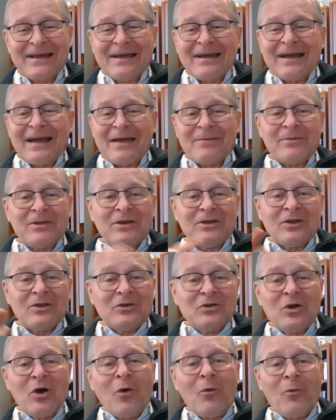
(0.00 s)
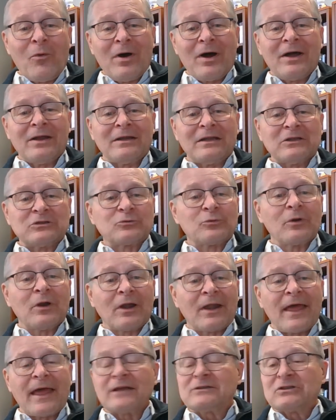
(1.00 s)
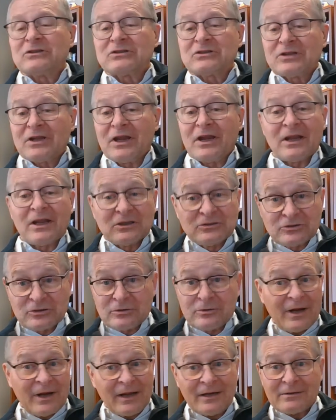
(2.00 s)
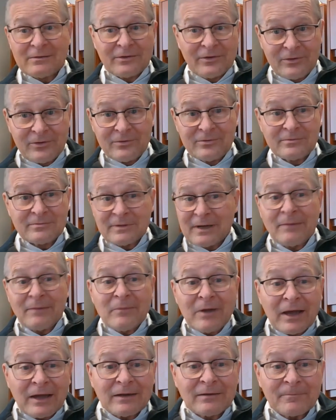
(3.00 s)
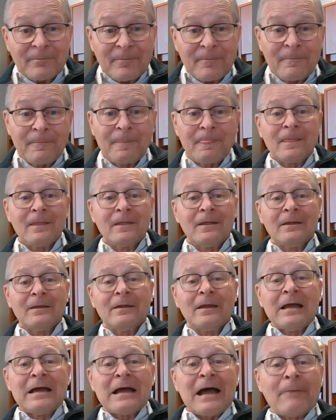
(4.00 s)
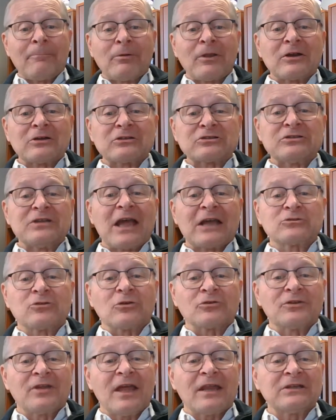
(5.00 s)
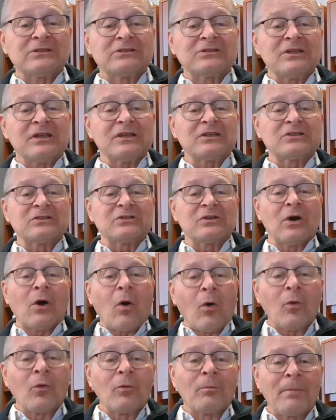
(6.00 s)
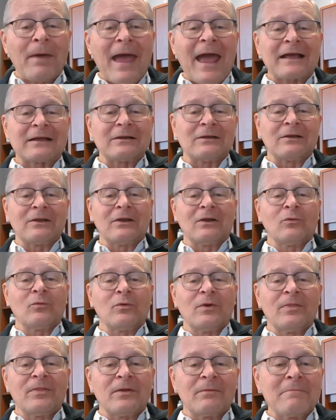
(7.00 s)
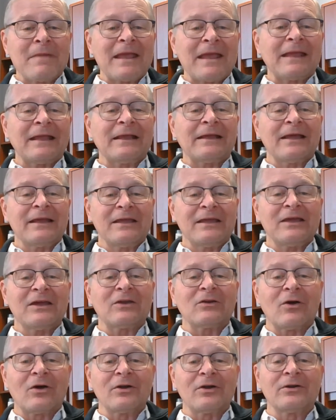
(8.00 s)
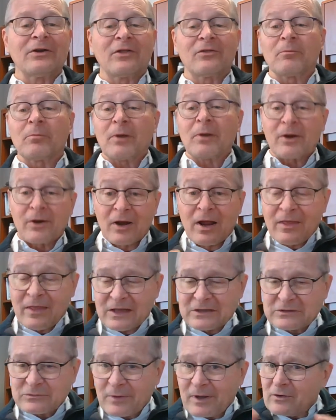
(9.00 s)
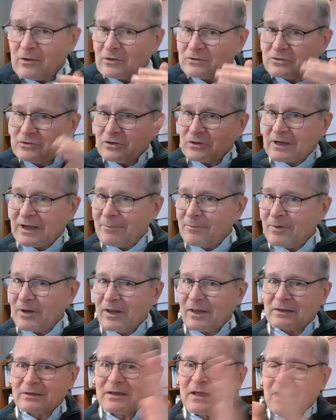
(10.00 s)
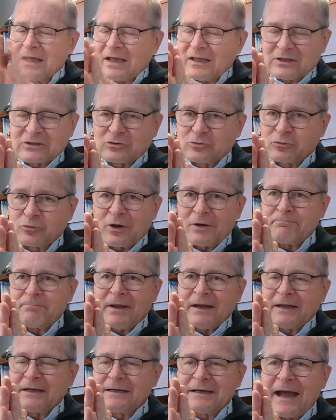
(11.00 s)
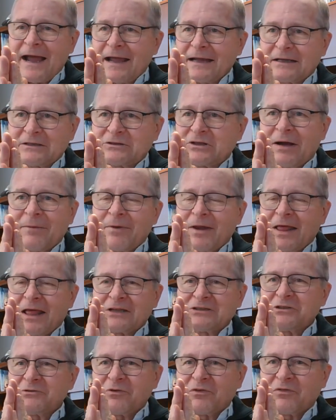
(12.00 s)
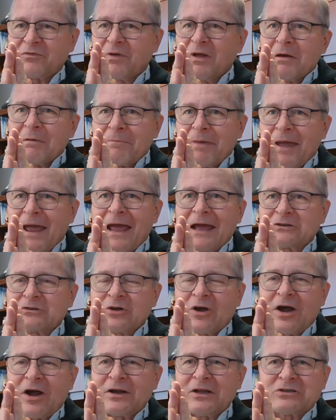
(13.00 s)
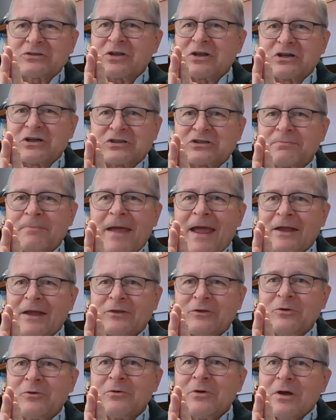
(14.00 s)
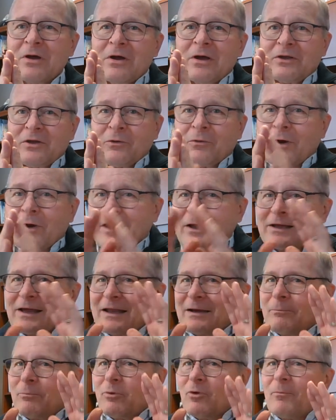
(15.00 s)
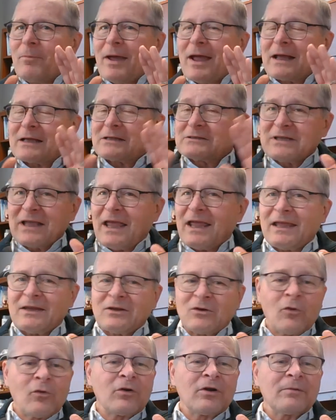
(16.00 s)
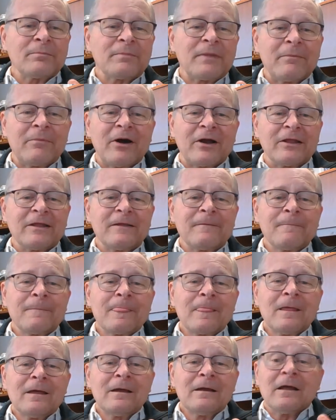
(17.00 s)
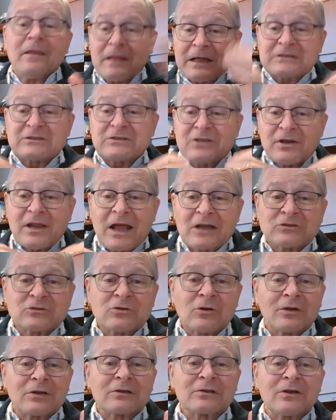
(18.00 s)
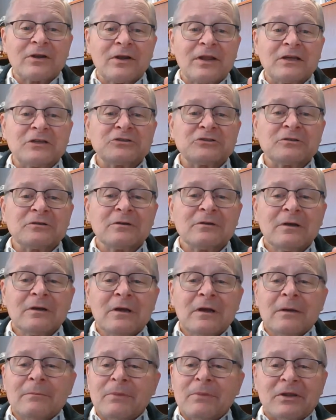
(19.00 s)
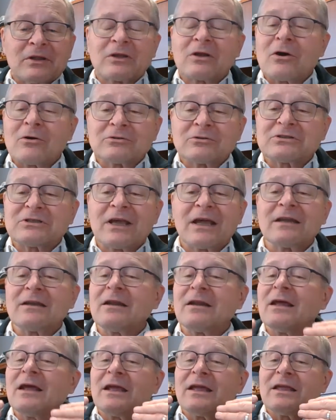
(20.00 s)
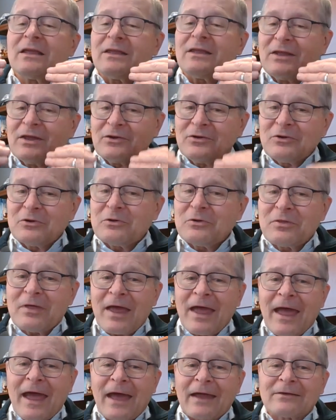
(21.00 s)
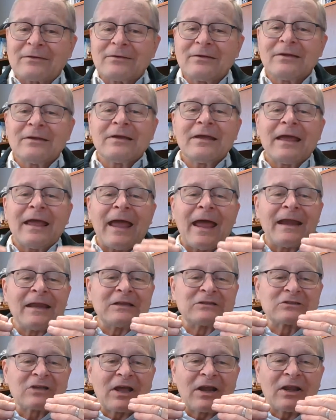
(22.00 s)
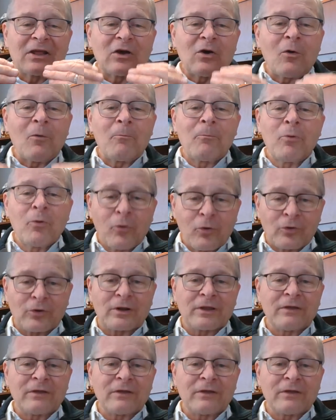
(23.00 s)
I mean, no one is real anxious to get injured, right? Are you? I'm not. A player's natural tendency is to hold back a little when they're making a hit on another player. That's the way it goes. You're coming in, this great big guy coming at you with pads on. He's going to smack you. You want to kind of pull back and say, hey, don't hurt me, buddy. That's the natural inclination. But the coach said, you do that and it's going to go poorly